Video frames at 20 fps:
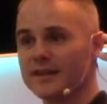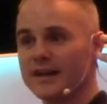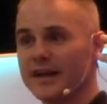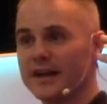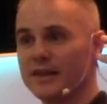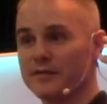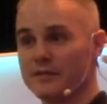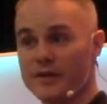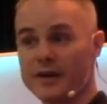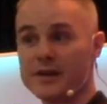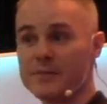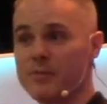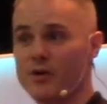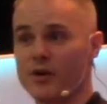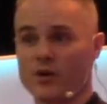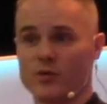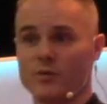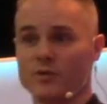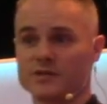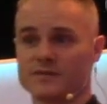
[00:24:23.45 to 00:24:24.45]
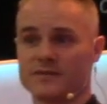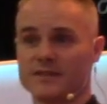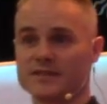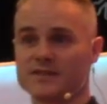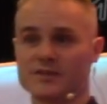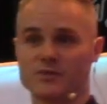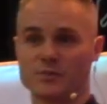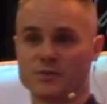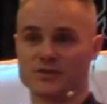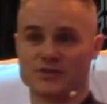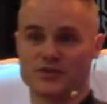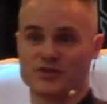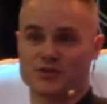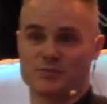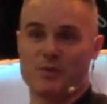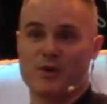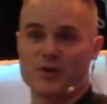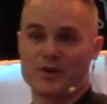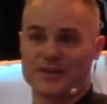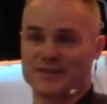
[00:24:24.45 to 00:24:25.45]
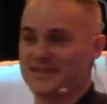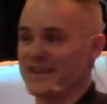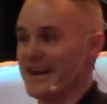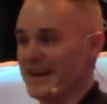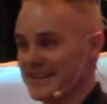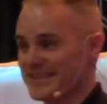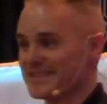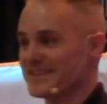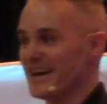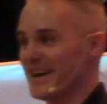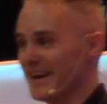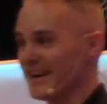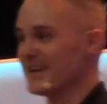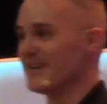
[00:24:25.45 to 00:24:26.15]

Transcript: And the funny part was, Vincent was as smart as Einstein.